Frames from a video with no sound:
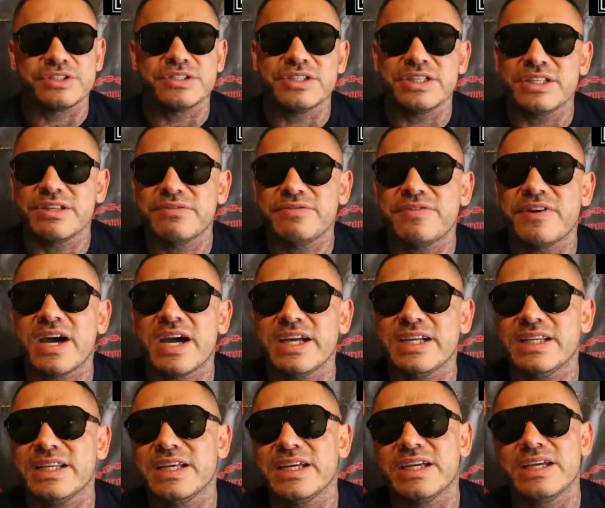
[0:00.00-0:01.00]
just need to
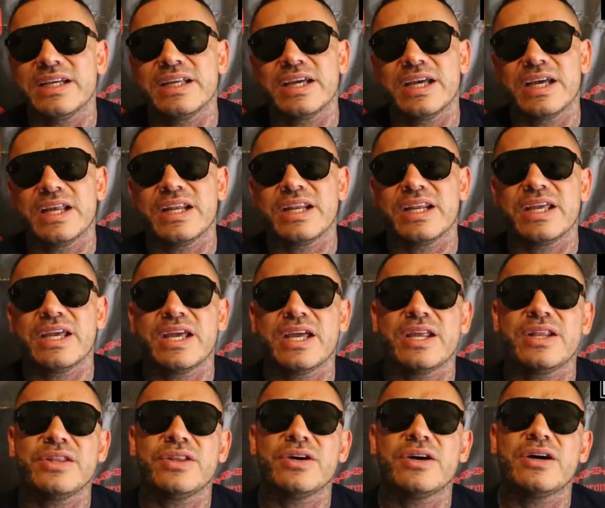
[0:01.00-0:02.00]
find it. And,
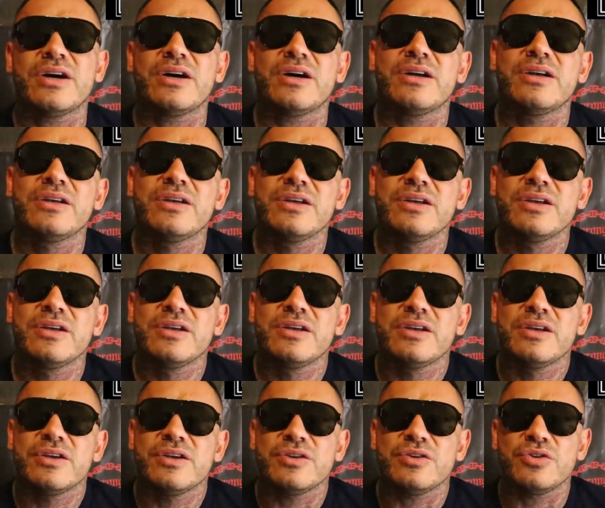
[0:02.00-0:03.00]
and uh,
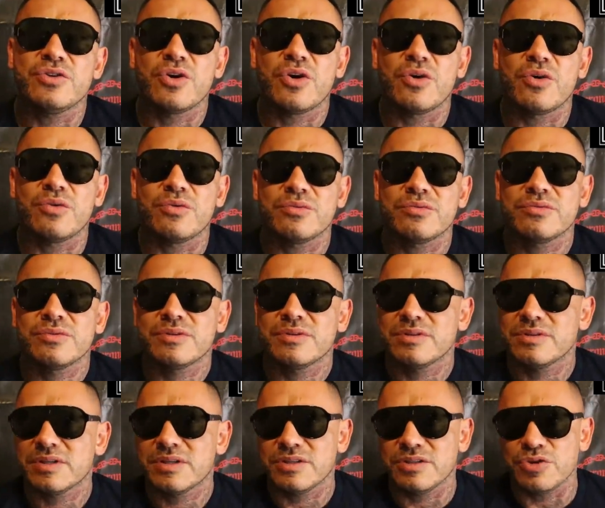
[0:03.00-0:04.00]
you know,
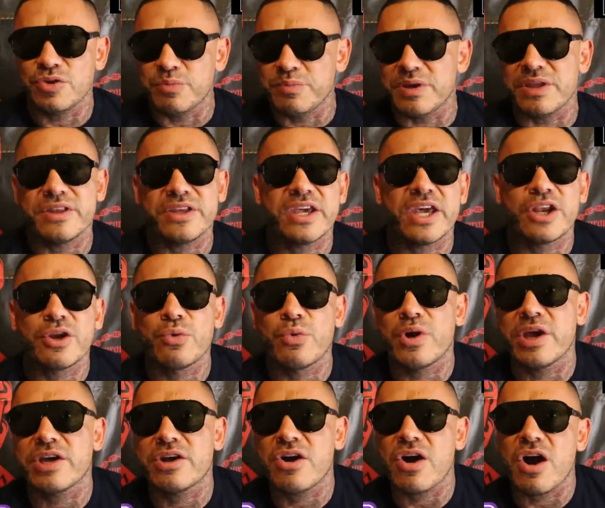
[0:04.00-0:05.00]
you be the
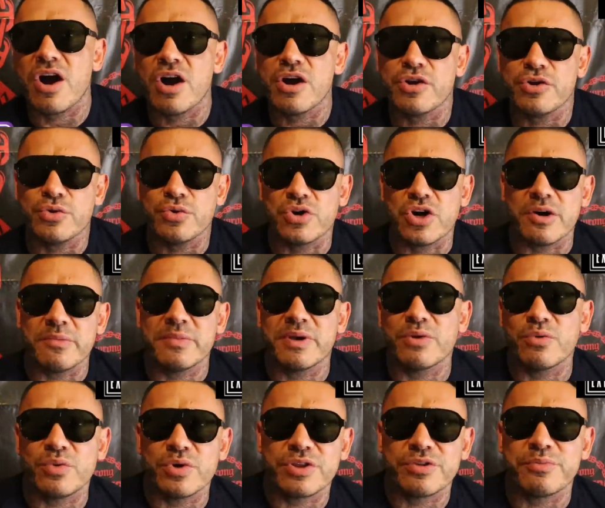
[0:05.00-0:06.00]
getaway car. You come
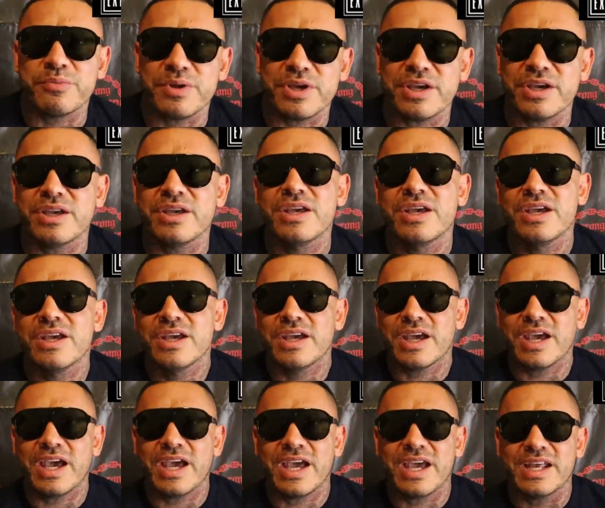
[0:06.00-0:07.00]
in with me.
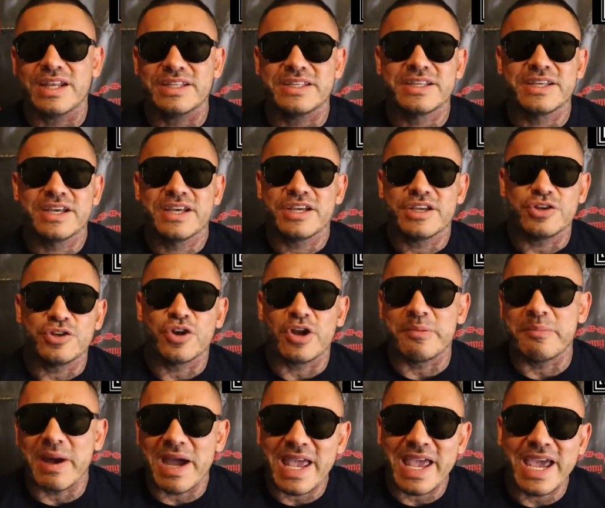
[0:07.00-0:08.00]
And, you know,
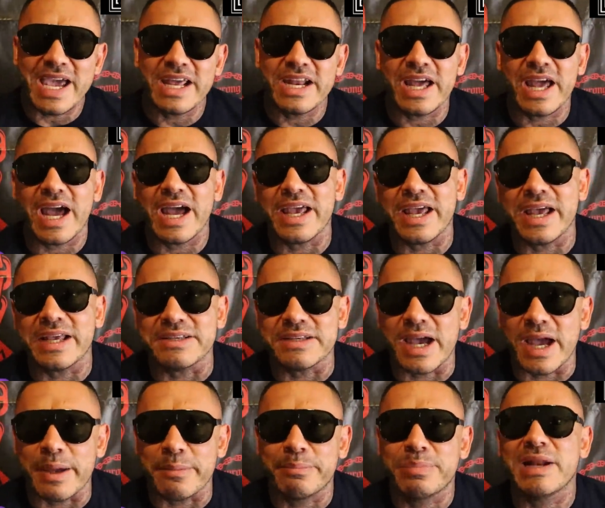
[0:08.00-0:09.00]
in my head,
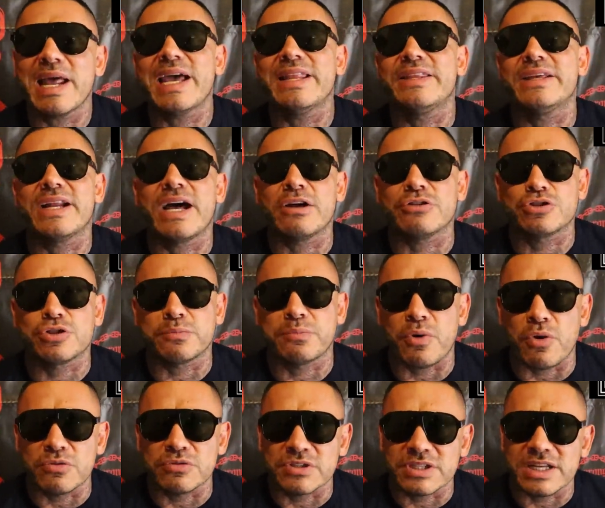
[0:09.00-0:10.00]
I, I, I planned it out
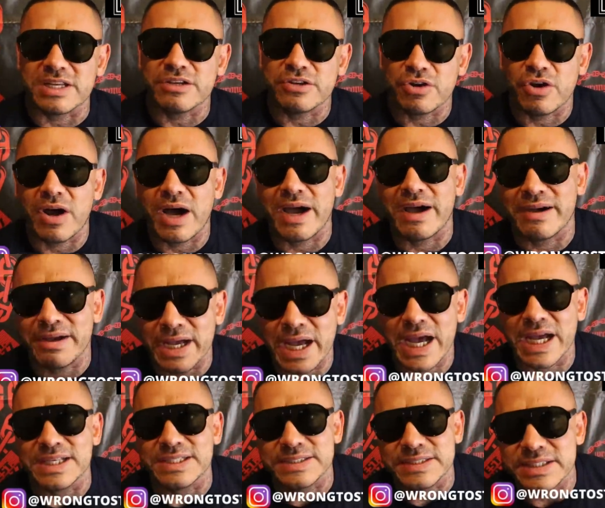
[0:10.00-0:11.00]
supposedly. You know, I,
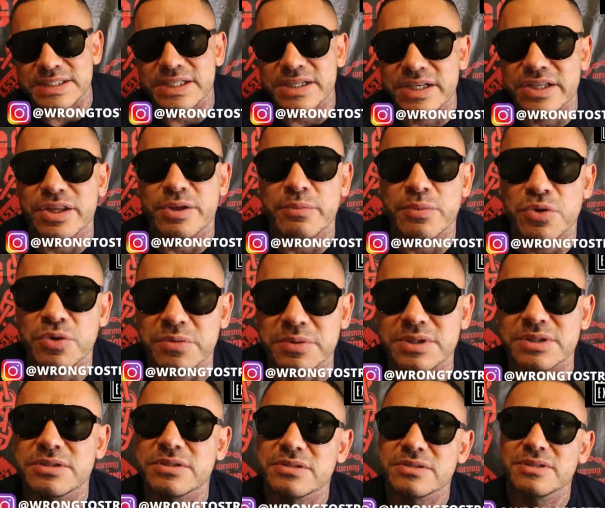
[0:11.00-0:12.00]
I seen it in the
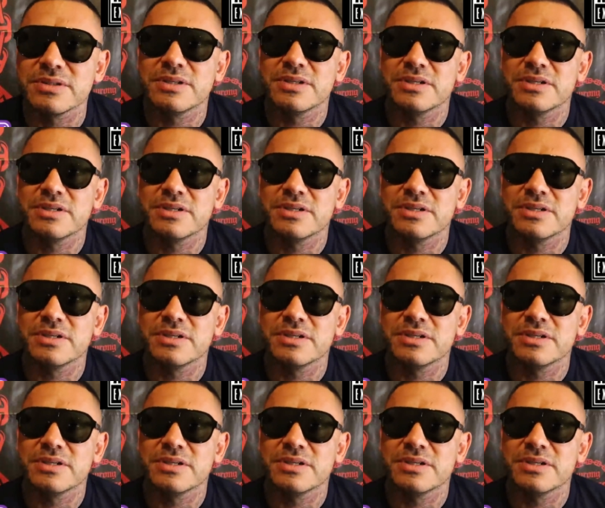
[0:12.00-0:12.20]
movies.